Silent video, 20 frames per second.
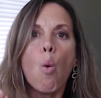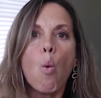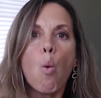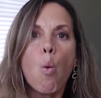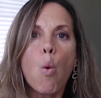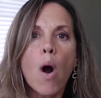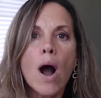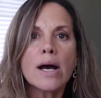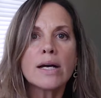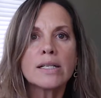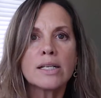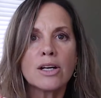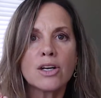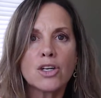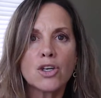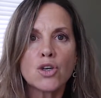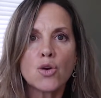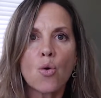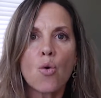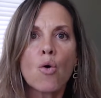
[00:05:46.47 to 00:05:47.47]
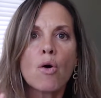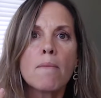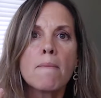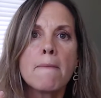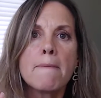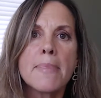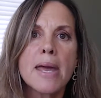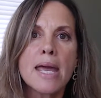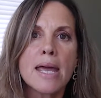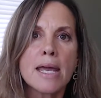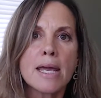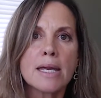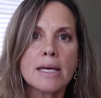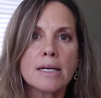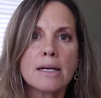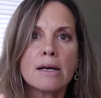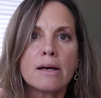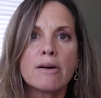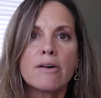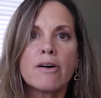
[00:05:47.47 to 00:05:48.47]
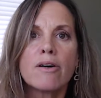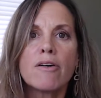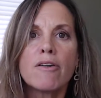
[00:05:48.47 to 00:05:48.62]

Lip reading: what your main